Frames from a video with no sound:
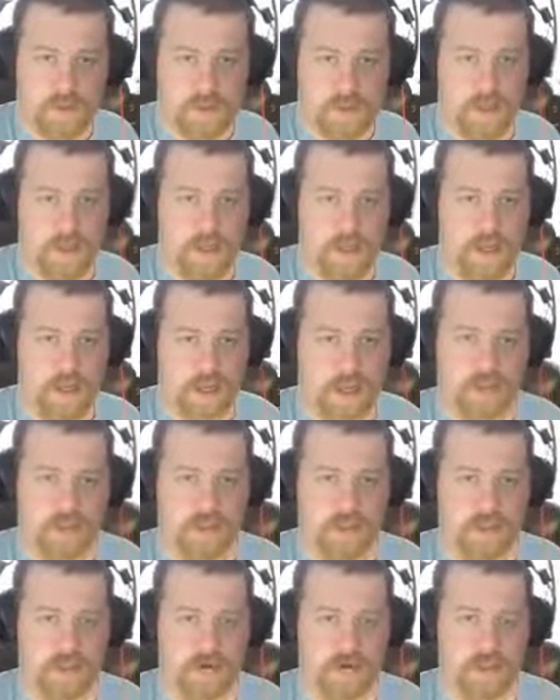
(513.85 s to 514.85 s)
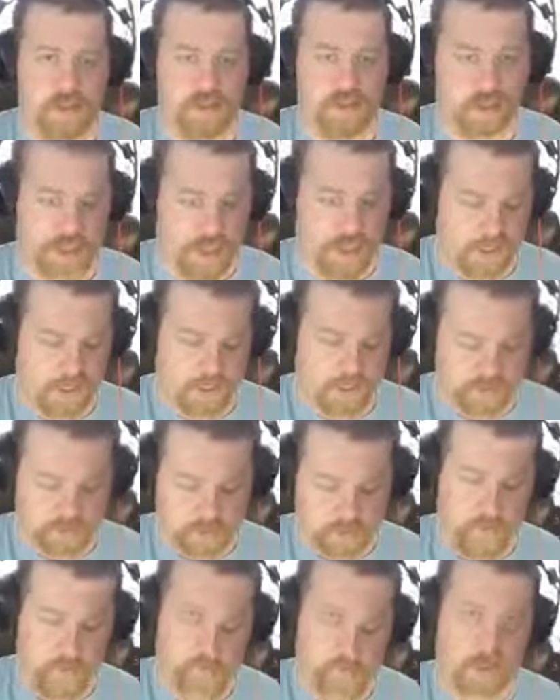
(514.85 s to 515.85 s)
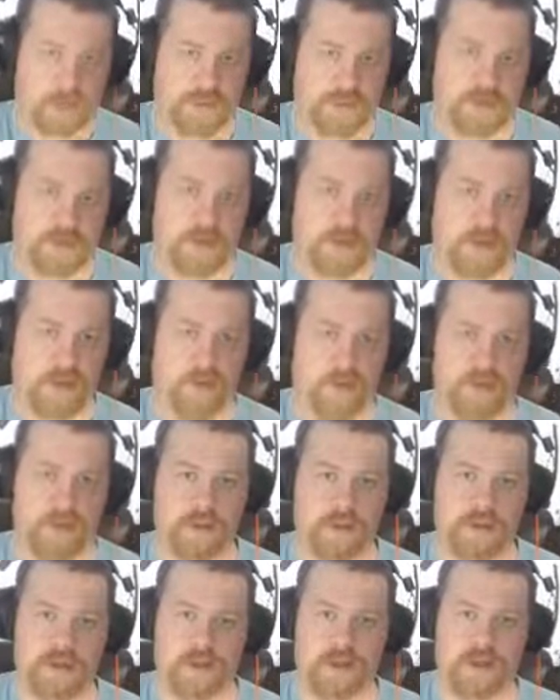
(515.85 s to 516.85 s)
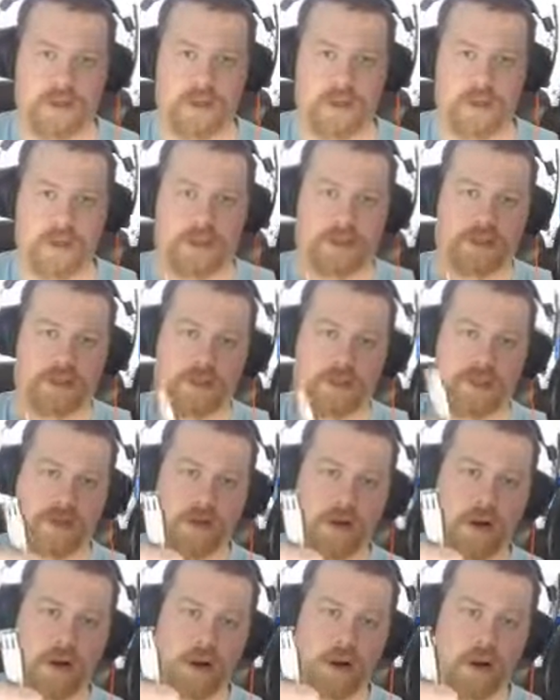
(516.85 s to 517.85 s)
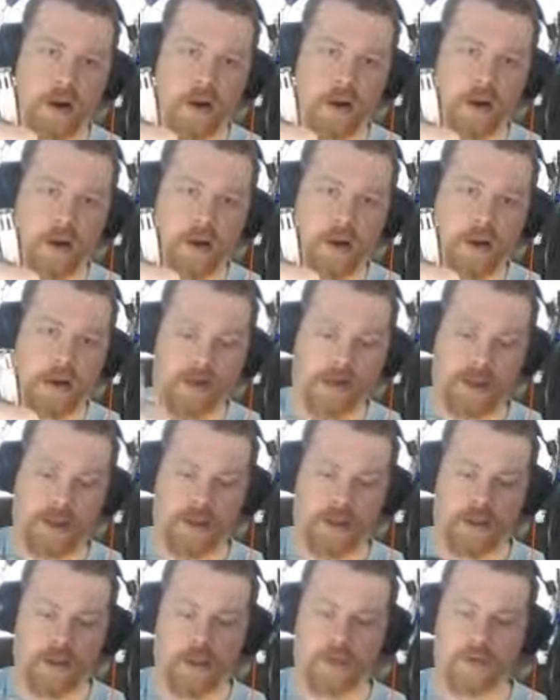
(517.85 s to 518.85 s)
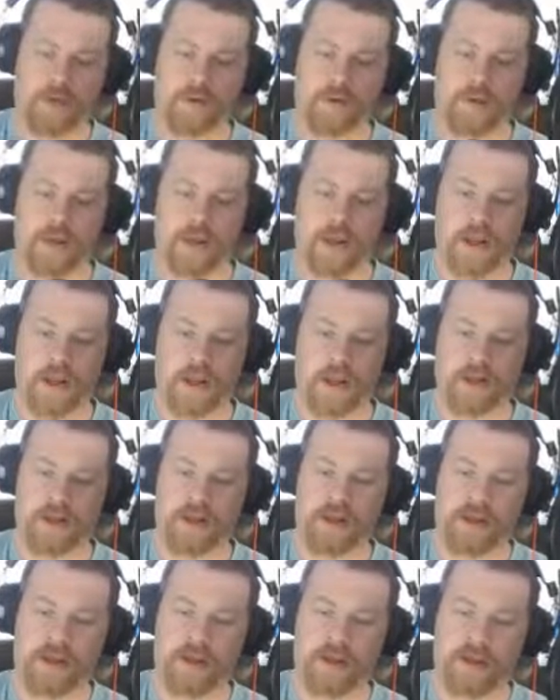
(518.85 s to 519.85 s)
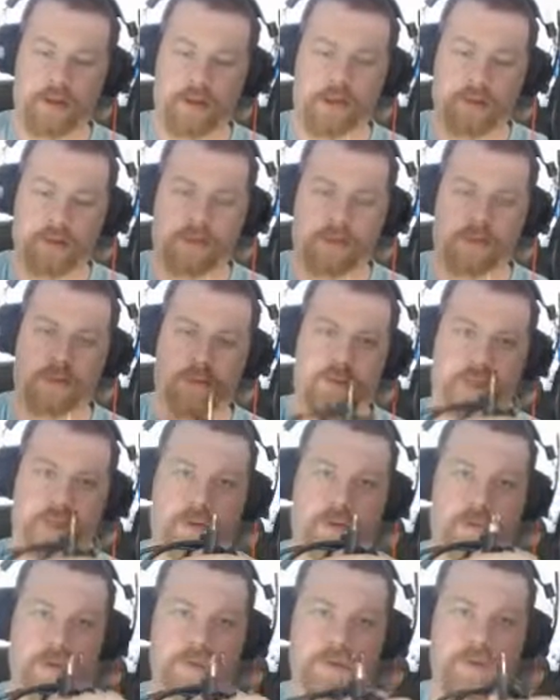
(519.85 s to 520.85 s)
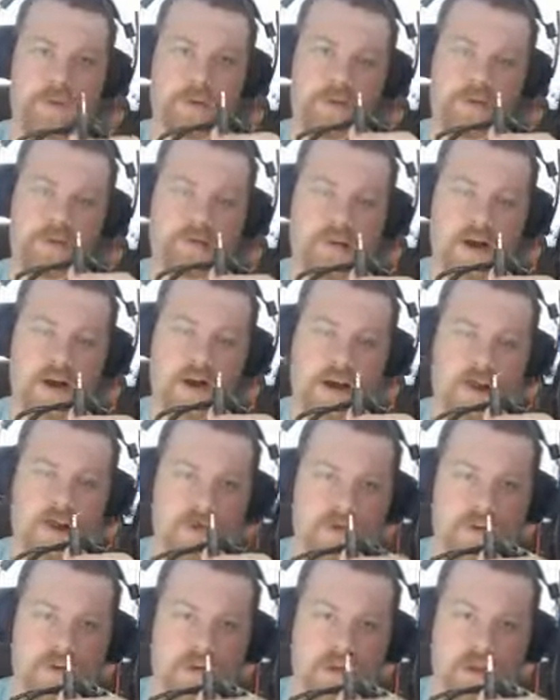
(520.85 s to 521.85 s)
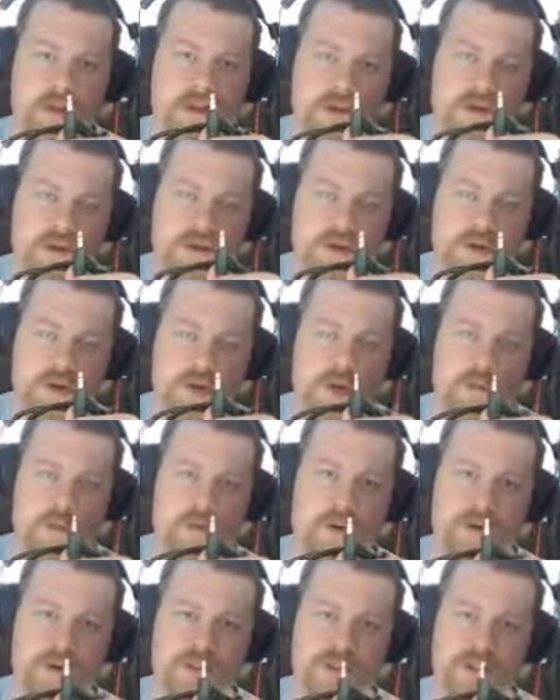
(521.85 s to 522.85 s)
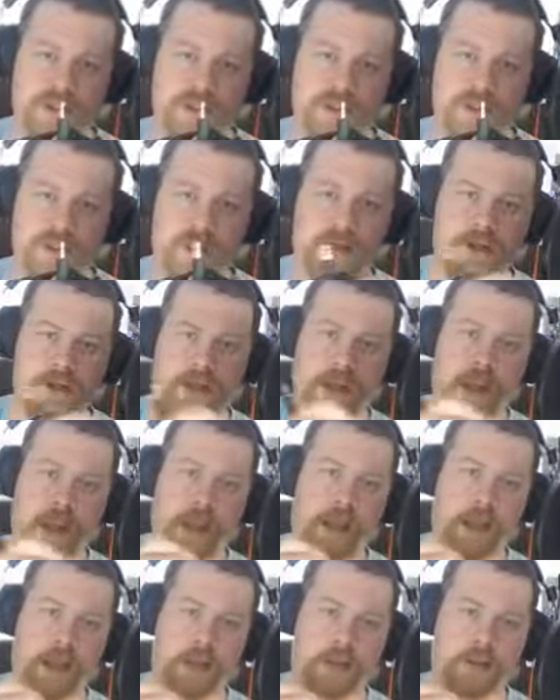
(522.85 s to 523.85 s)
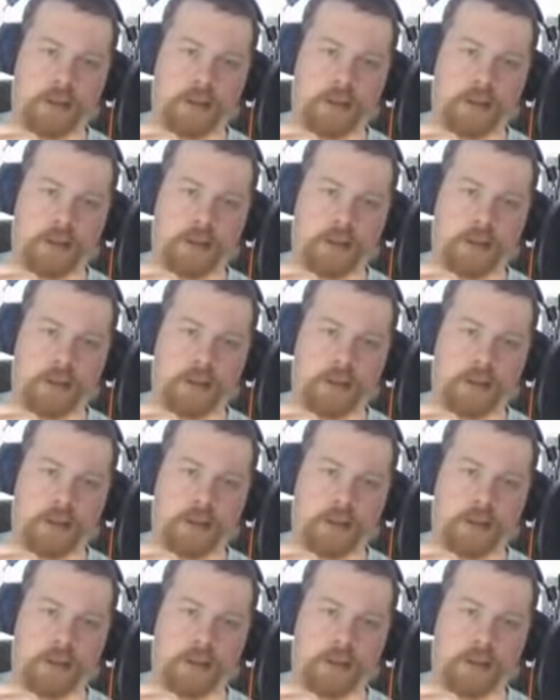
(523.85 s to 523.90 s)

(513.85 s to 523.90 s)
XLR jack. So one side was XLR and the other end was a 3.5. So I purchased a